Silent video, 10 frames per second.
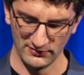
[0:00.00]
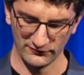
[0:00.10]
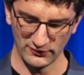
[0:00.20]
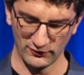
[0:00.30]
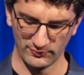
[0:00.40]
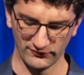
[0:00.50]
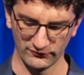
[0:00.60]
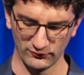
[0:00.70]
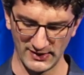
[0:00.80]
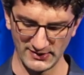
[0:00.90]
So if you're a
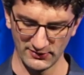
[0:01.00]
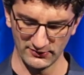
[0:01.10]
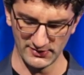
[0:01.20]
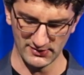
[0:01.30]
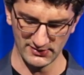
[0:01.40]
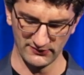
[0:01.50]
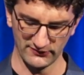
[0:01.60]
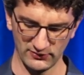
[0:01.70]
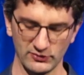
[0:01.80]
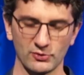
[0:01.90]
person who regularly cleans
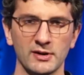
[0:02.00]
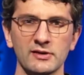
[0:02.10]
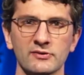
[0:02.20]
out your mics,